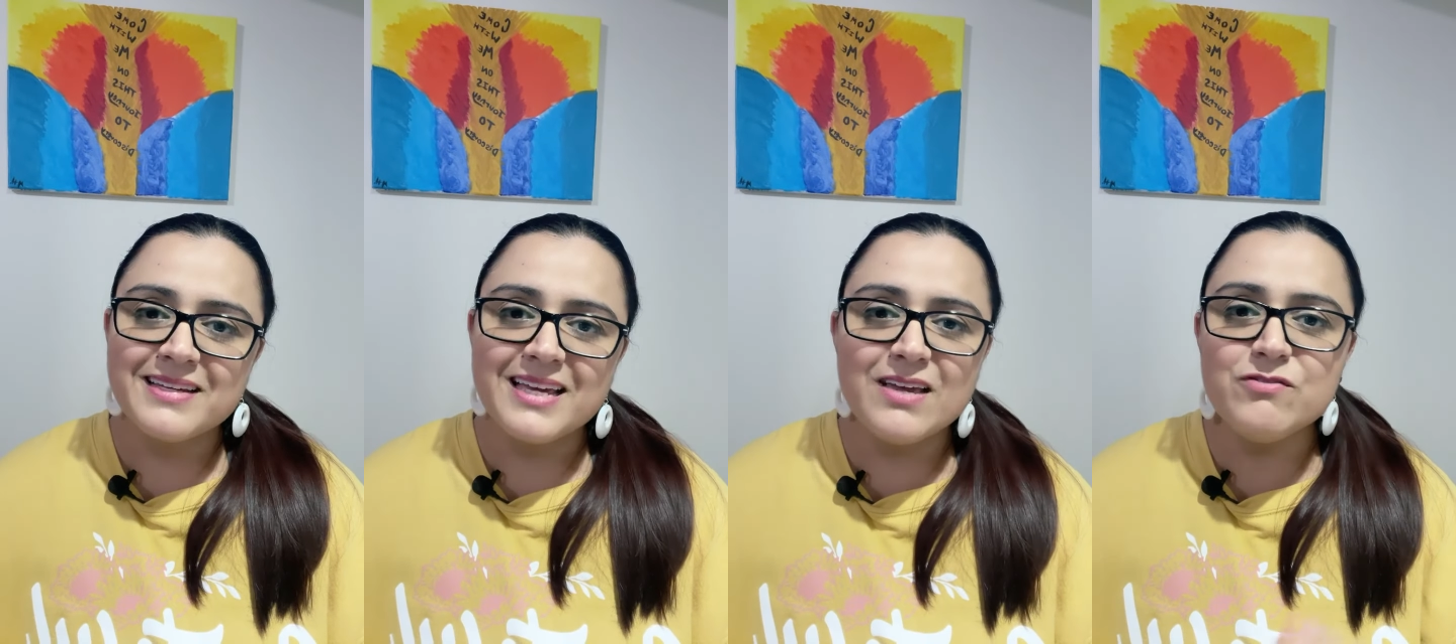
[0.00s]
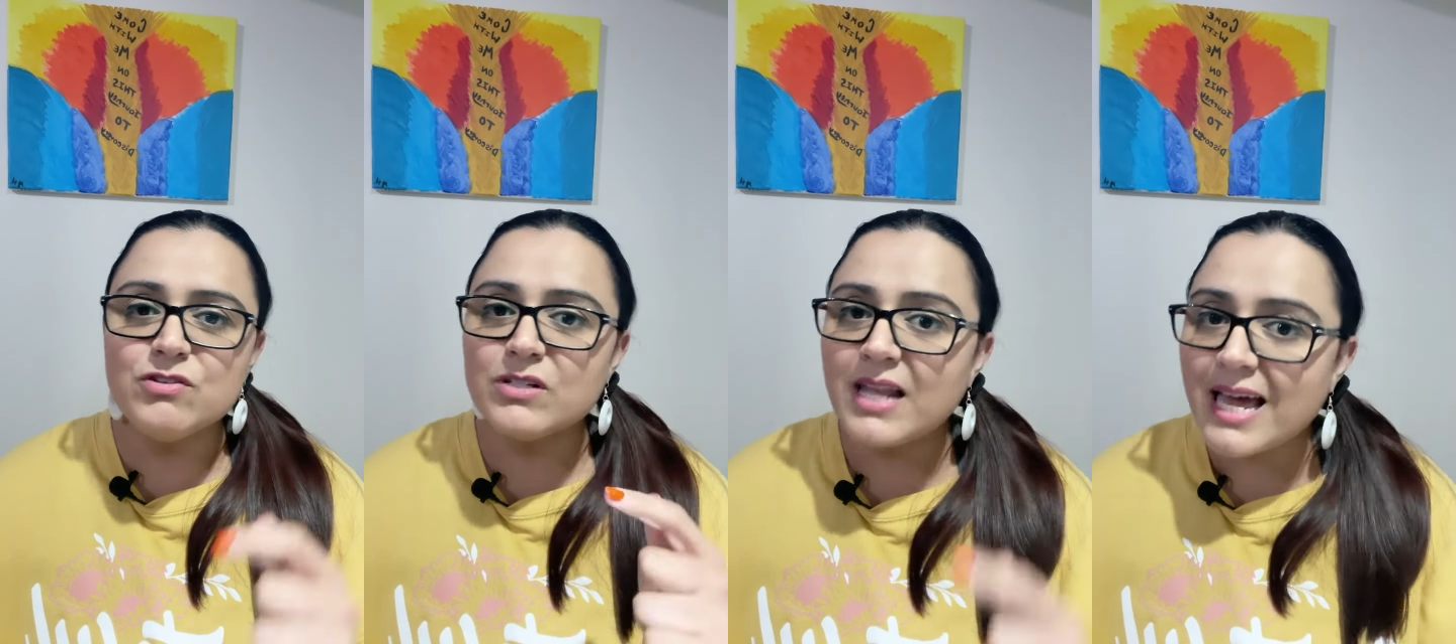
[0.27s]

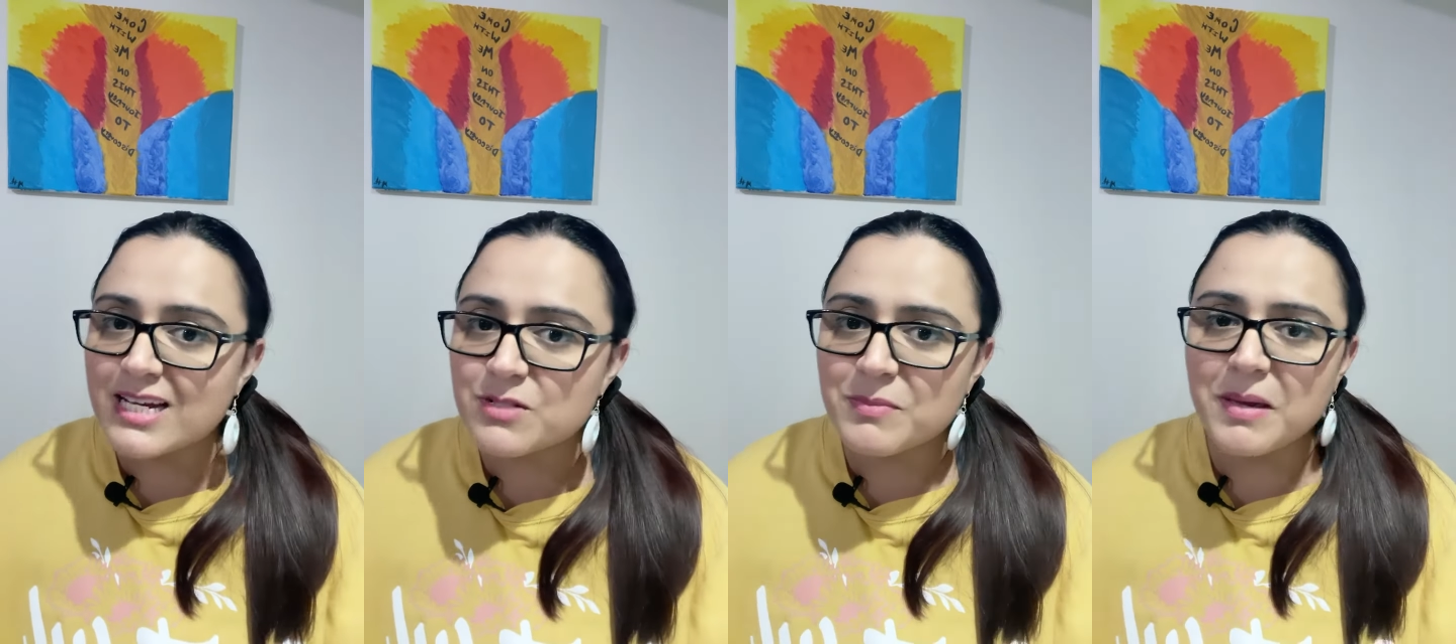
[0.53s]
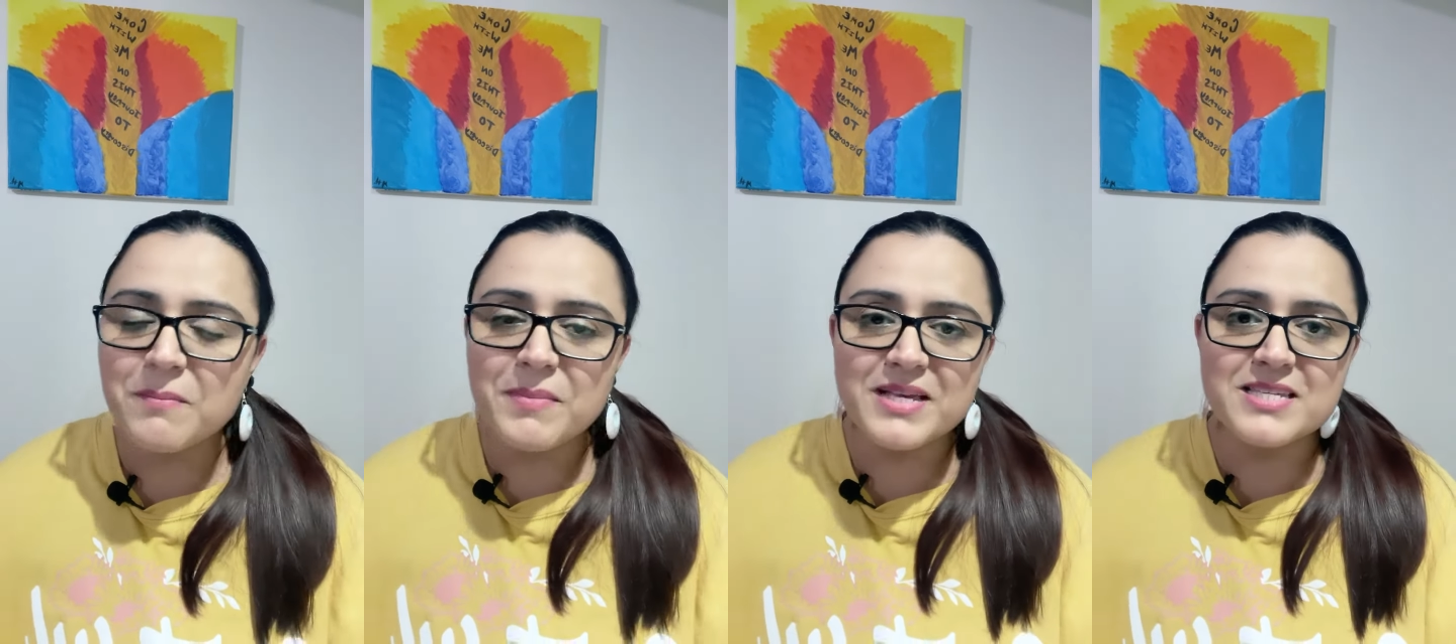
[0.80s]
If you liked
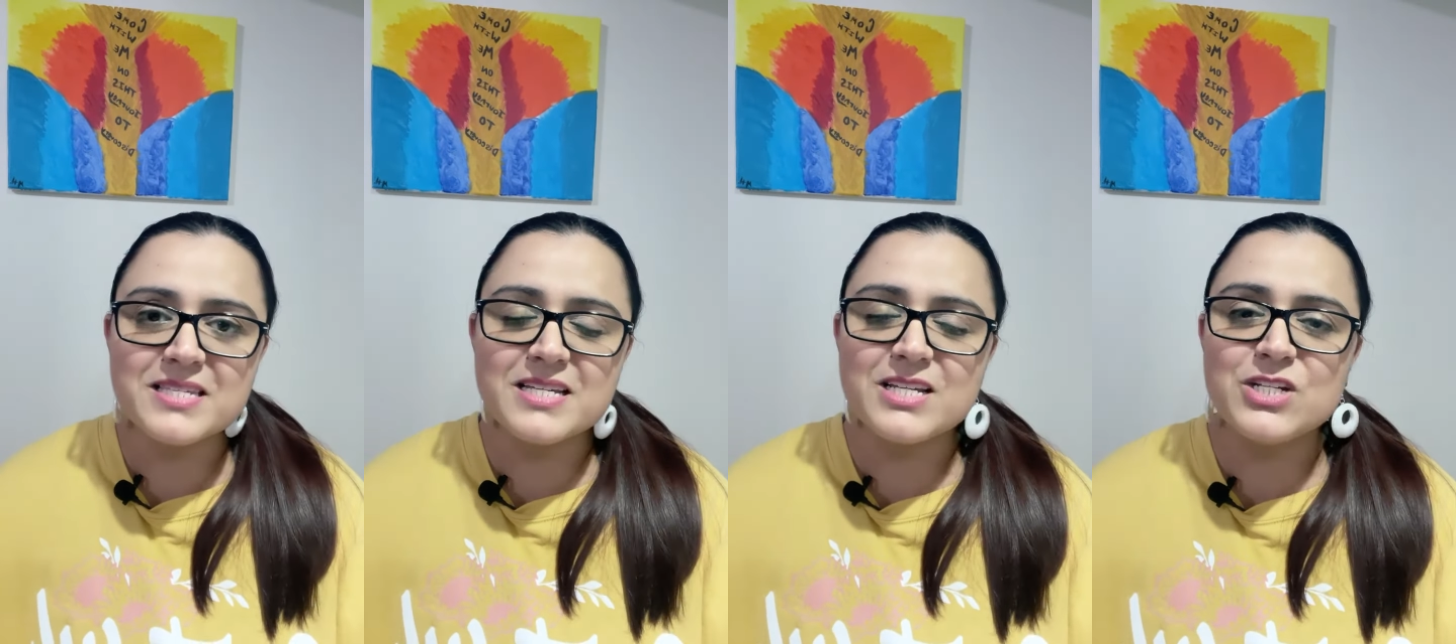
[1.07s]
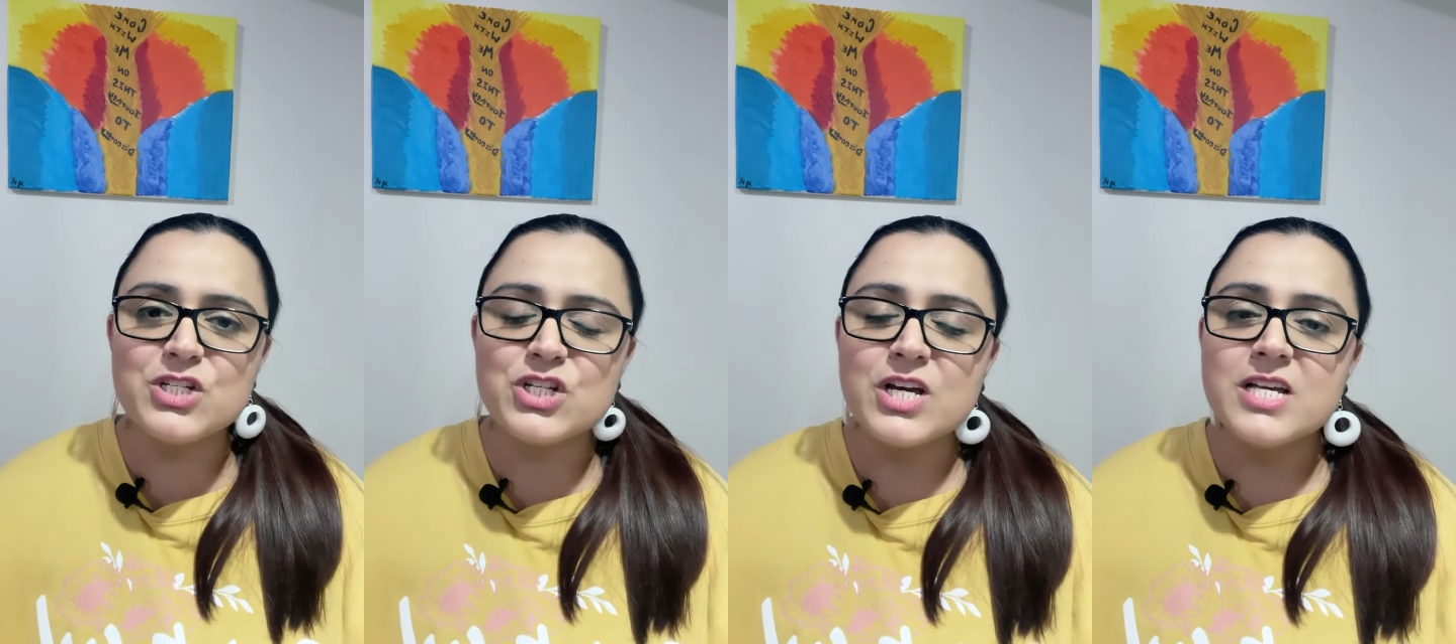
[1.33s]
my
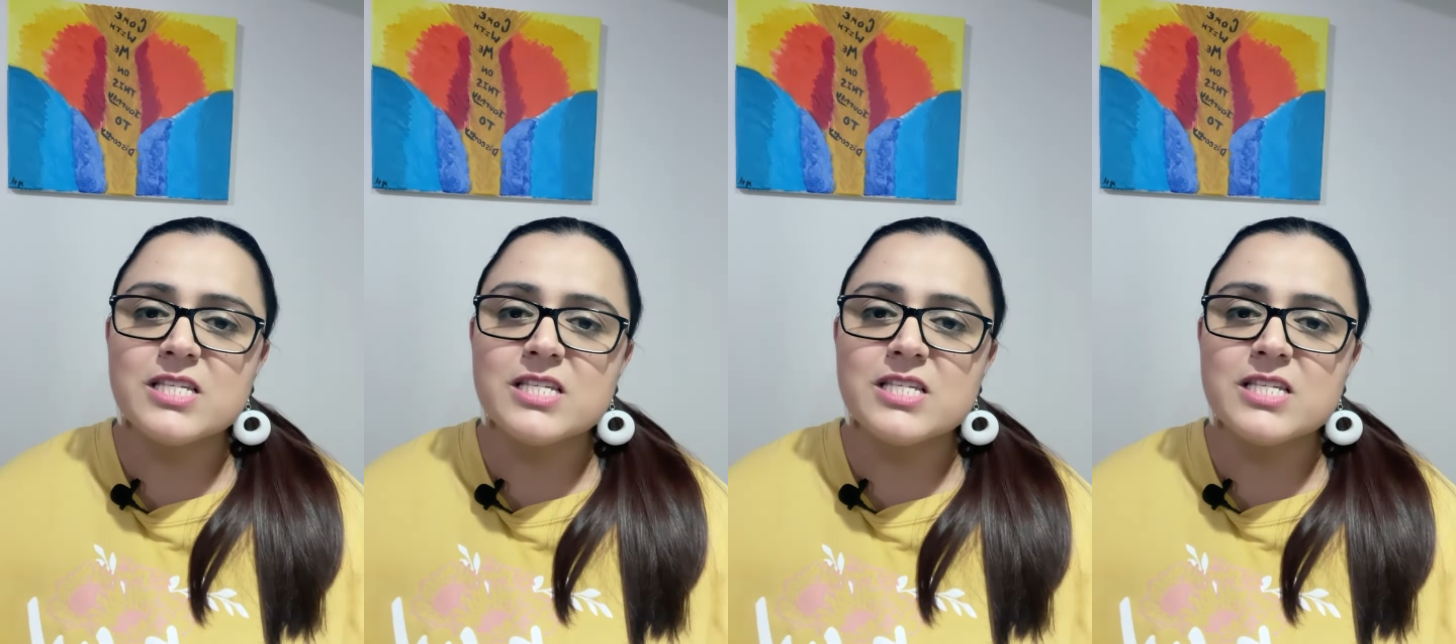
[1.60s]
message,